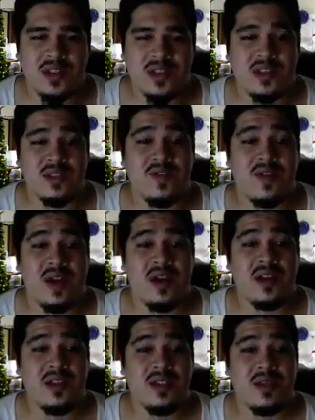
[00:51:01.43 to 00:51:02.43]
is very
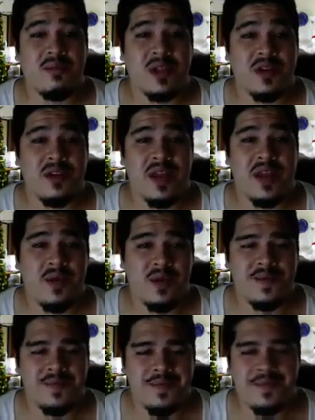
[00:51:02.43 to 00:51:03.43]
similar to that one.
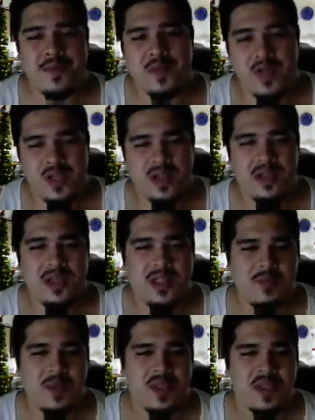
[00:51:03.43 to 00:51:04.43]
Well, that's
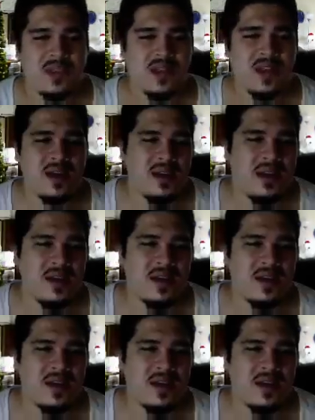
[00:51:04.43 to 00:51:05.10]
because, you know,